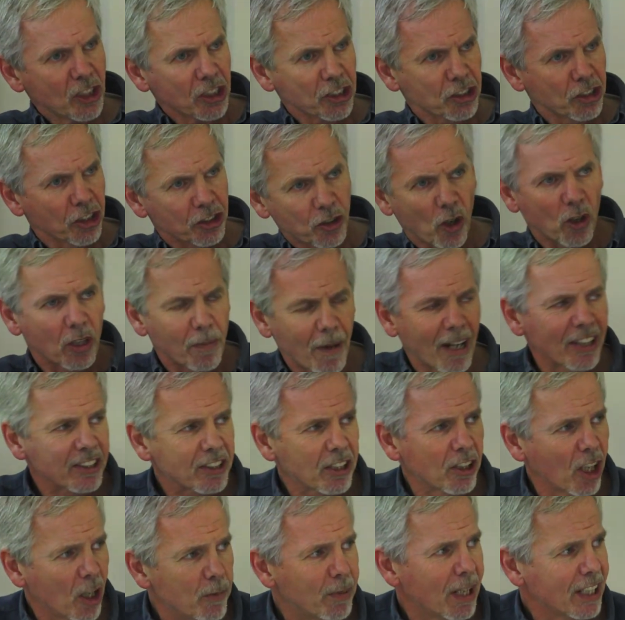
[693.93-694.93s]
to talk about
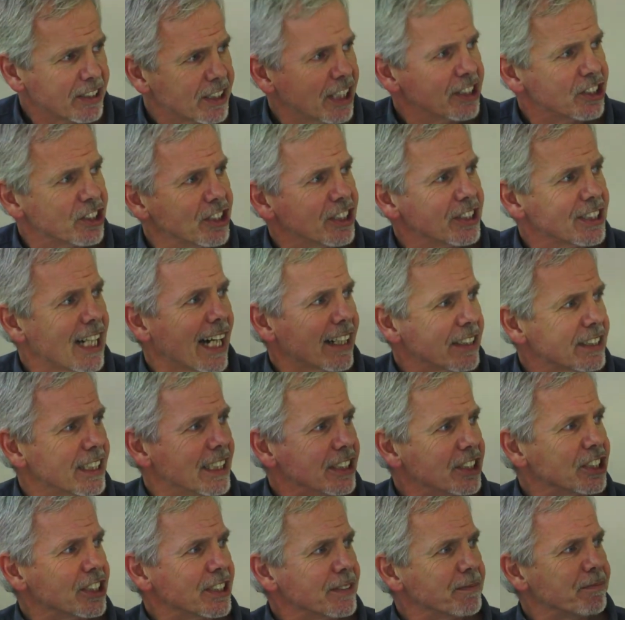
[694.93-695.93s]
globalisation and
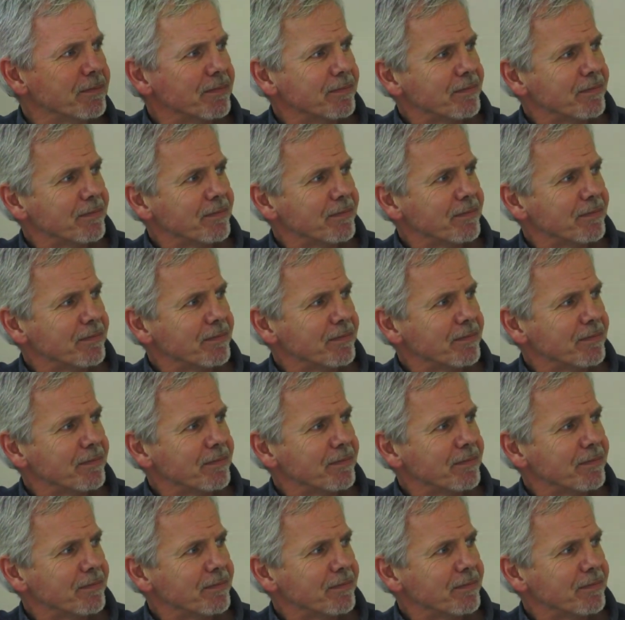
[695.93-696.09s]
taxation.